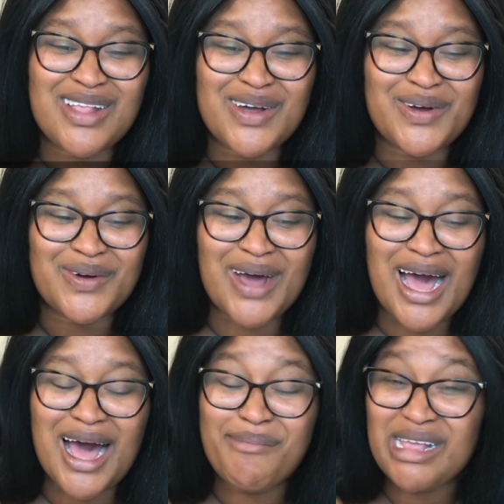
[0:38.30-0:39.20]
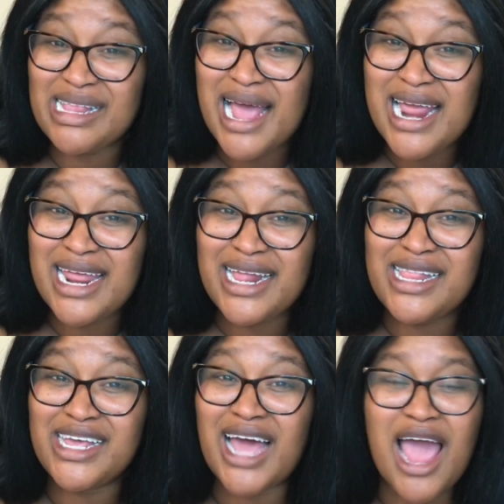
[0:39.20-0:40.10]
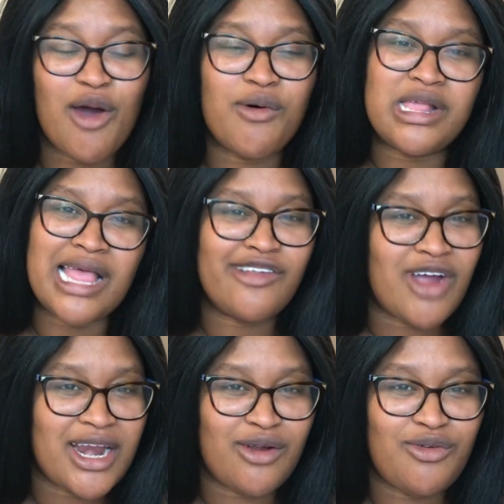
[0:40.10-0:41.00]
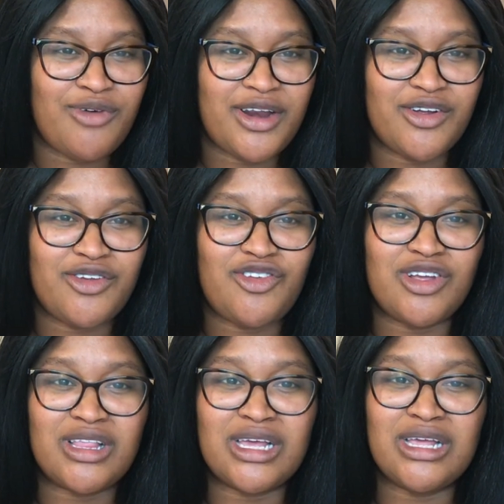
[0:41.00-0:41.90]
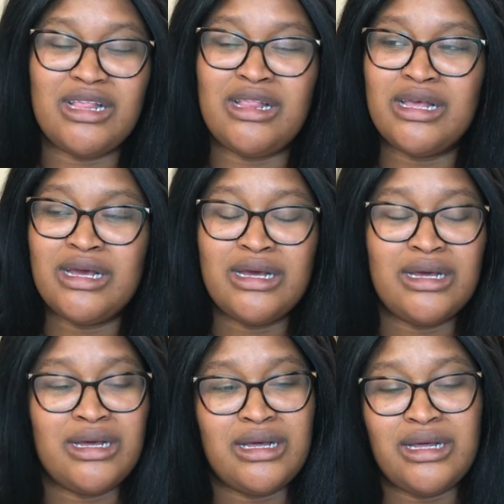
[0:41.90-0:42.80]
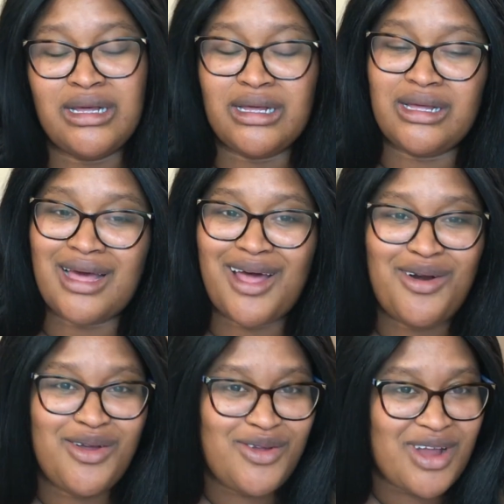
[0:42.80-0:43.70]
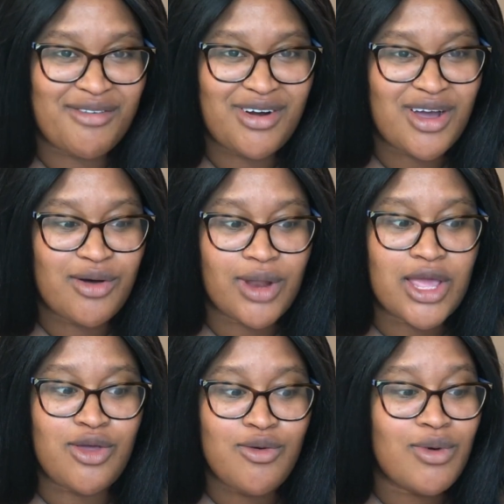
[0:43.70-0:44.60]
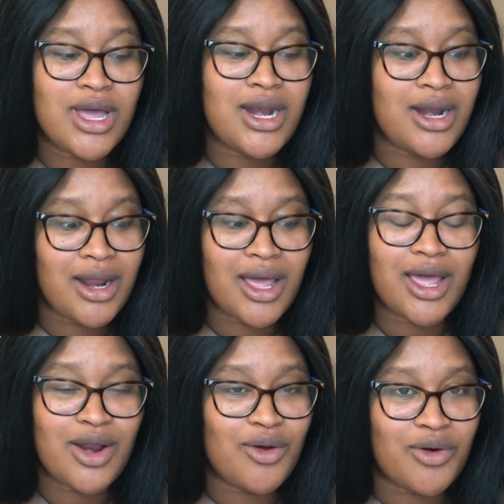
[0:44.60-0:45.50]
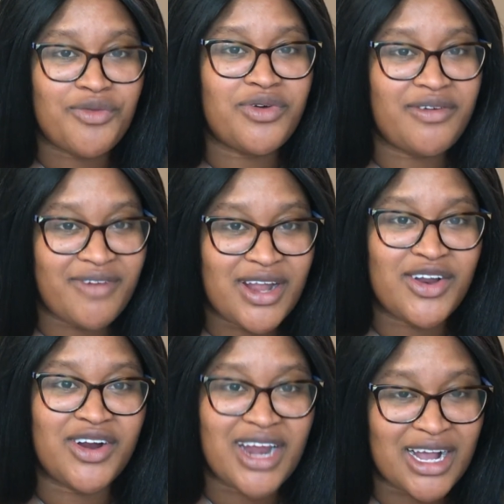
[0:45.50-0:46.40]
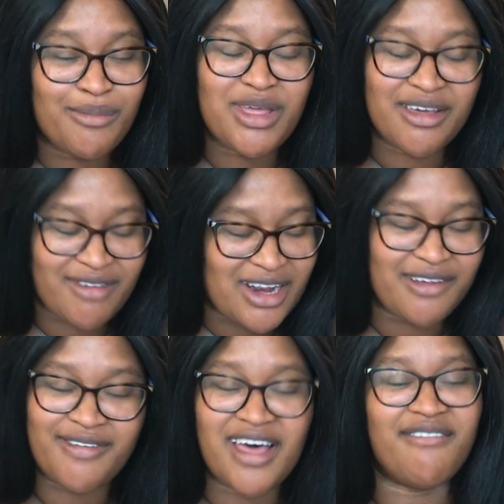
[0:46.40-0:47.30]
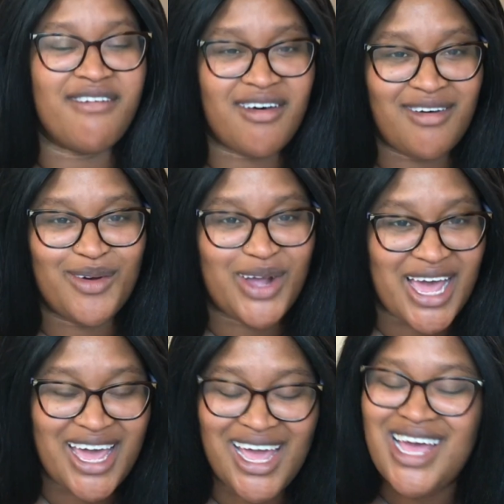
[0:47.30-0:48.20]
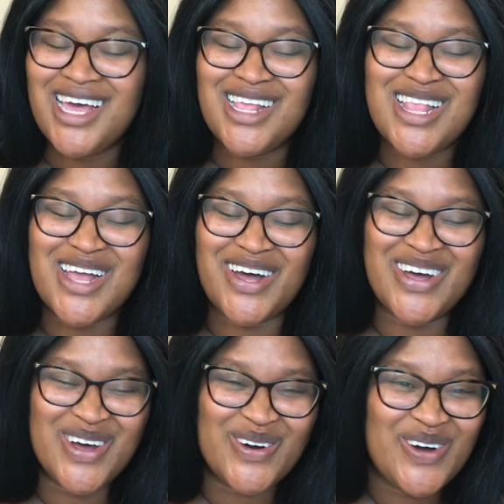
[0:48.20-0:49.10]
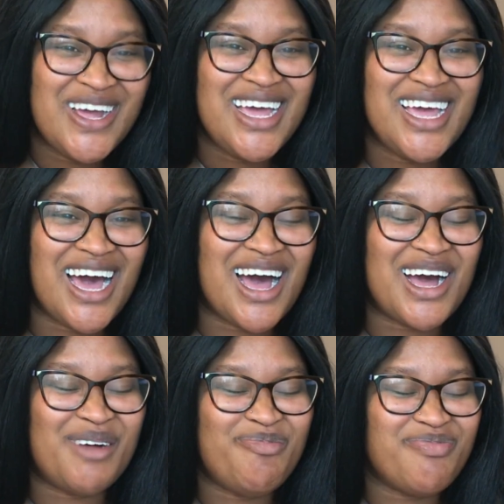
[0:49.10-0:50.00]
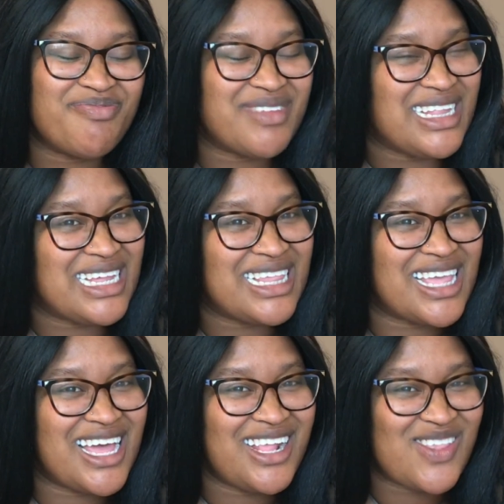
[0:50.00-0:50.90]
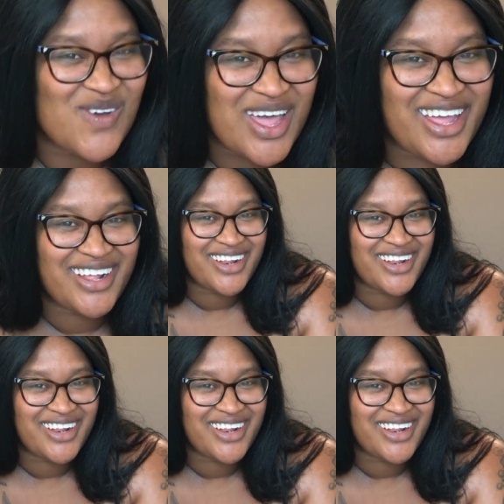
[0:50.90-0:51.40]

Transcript: so I'm excited I always like trying out new vendors just because I don't know, you never know. Like, you can hit it off with a vendor and that can be a vendor fab, okay? So, let's get into it.